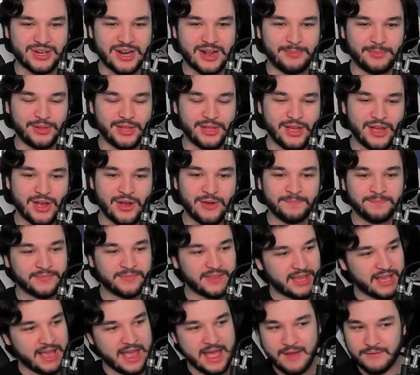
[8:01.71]
down below.
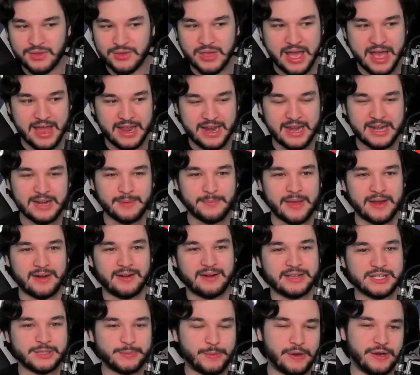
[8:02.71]
Have you had any better
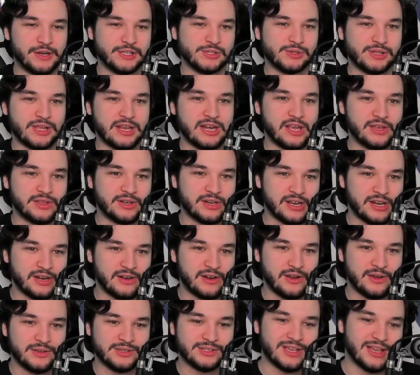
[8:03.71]
experience with any other
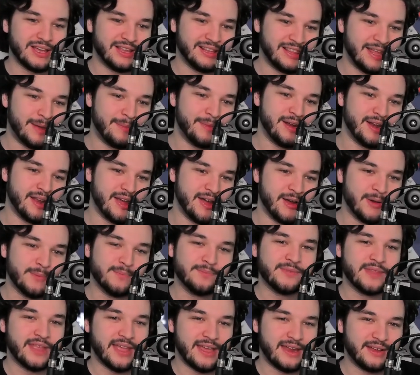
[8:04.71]
heroes? Let me know,
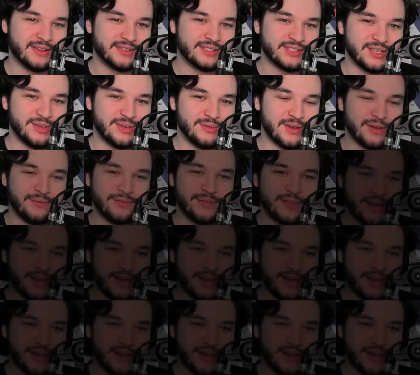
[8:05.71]
and I'll see you all for the